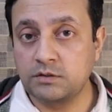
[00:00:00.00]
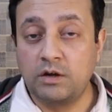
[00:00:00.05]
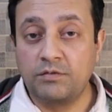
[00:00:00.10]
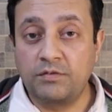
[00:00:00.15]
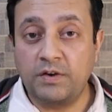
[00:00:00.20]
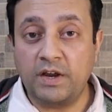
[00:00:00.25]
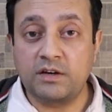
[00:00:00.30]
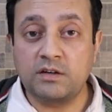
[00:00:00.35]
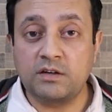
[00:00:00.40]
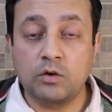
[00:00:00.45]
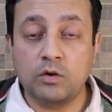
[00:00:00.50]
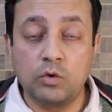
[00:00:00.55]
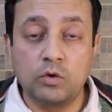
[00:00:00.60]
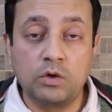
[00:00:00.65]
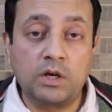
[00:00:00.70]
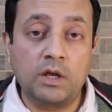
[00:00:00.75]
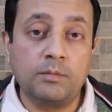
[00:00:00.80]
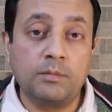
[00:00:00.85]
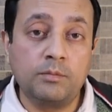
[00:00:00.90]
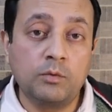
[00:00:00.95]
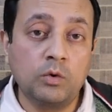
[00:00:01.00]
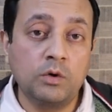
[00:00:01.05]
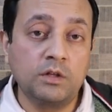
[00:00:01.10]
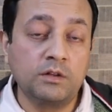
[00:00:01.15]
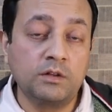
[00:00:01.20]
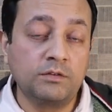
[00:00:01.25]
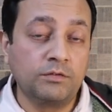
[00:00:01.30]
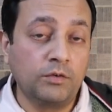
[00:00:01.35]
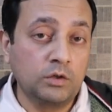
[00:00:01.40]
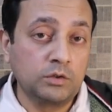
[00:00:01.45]
In fact, Contabo
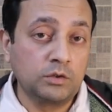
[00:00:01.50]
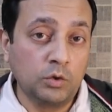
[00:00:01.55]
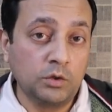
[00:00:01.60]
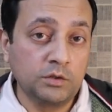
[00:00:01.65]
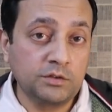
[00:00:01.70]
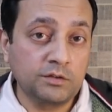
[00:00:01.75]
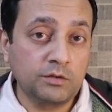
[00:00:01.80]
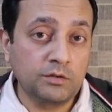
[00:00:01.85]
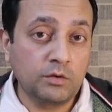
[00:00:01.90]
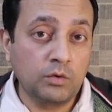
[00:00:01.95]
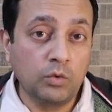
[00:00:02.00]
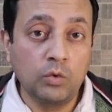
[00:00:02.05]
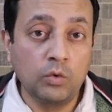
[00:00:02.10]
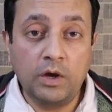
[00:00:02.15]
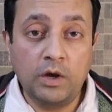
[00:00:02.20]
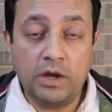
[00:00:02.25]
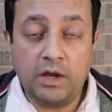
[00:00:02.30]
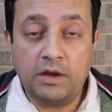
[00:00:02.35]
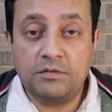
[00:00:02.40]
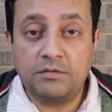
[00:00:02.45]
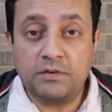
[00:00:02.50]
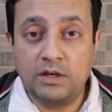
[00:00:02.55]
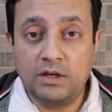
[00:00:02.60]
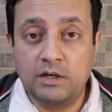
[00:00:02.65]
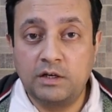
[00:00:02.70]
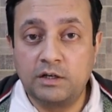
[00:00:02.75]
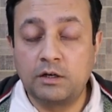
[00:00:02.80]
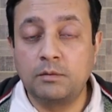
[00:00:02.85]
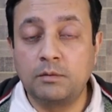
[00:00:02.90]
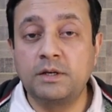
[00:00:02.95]
is for those who have a
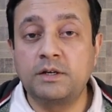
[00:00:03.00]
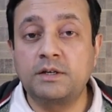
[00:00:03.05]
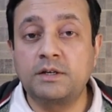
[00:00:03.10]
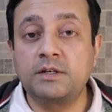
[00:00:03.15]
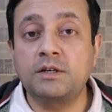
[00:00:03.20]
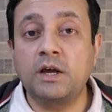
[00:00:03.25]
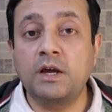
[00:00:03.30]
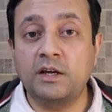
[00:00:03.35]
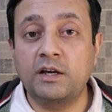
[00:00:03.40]
little bit